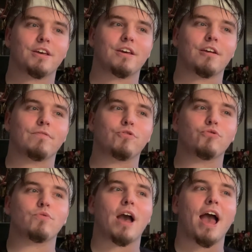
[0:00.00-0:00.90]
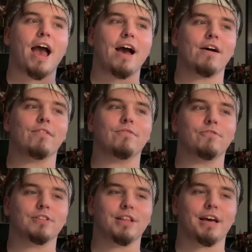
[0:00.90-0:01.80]
if you
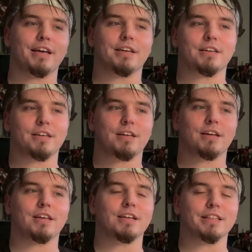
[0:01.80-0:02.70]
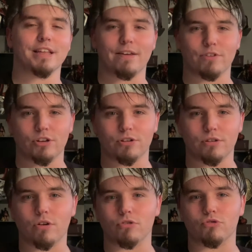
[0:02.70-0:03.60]
have like an
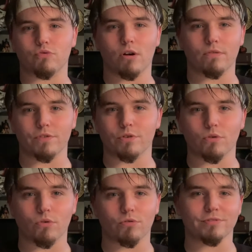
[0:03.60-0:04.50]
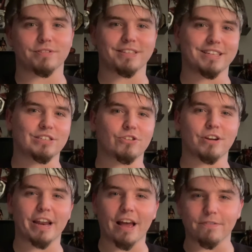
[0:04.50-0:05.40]
11 or 12-year-old niece or
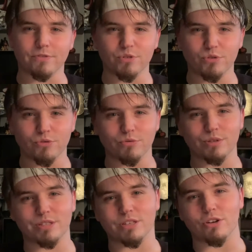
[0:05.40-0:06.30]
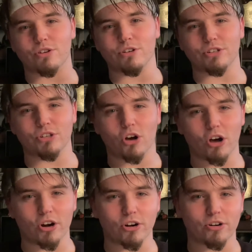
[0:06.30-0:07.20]
nephew, son or
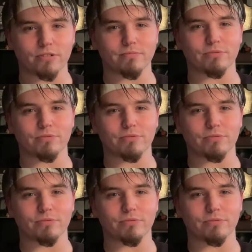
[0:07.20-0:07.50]
daughter,